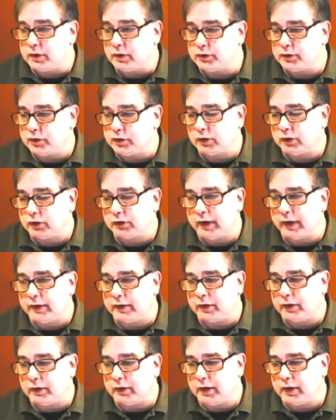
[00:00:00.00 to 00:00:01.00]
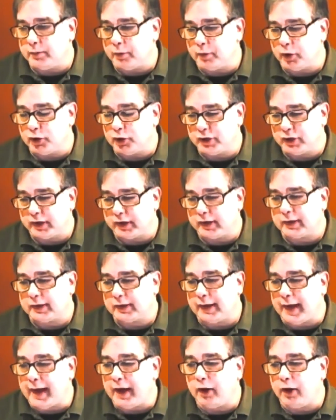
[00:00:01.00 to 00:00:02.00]
So certainly the emerging
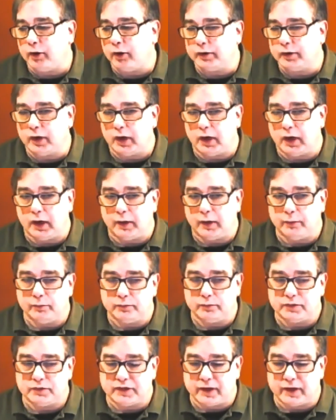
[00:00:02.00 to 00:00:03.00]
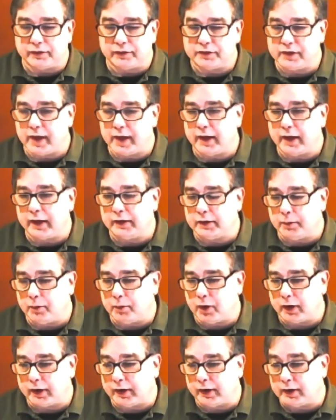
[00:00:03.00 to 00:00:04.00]
cloud skill set in
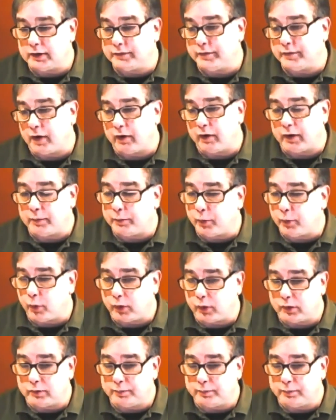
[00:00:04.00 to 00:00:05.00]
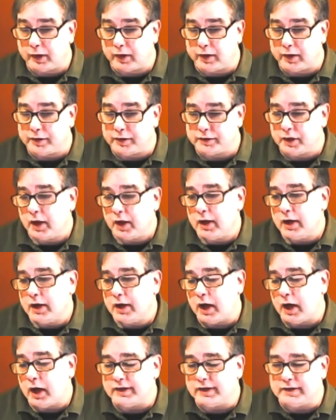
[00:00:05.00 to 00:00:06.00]
the market is very important because
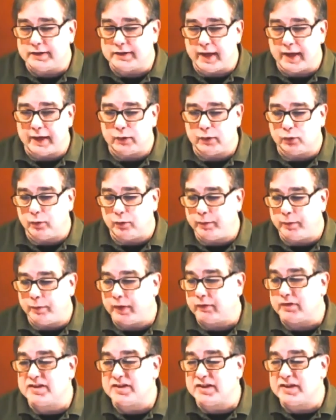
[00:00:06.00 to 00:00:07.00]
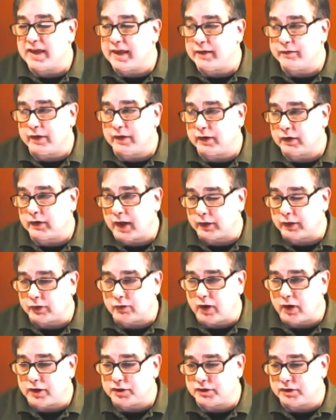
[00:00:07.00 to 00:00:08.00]
this data will be received
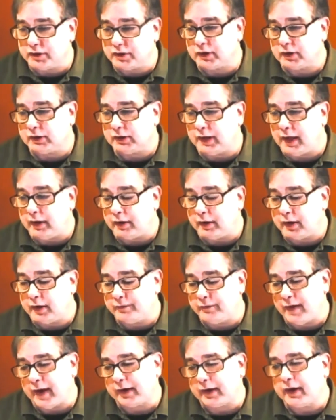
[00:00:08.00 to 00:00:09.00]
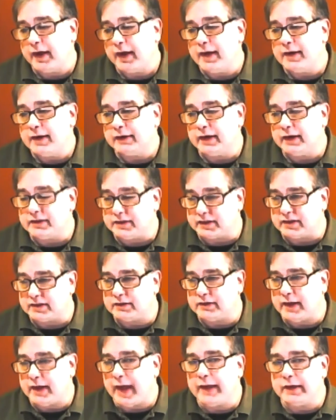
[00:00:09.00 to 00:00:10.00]
and crunched in the cloud. And in fact, let's
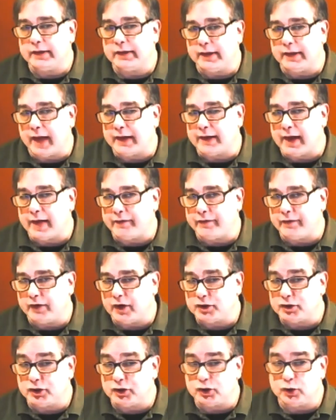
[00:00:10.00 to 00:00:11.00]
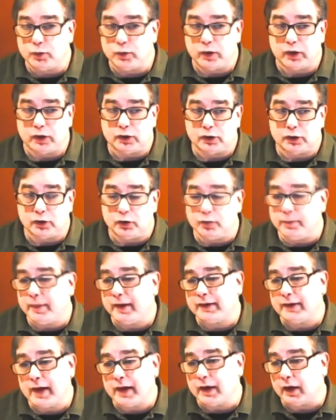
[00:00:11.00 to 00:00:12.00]
extend that definition to include
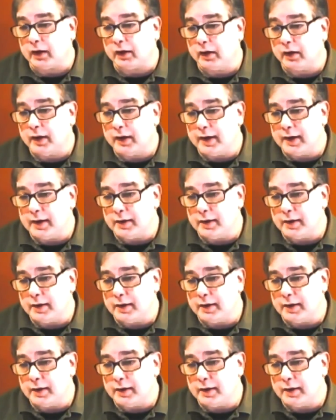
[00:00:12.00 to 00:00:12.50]
big data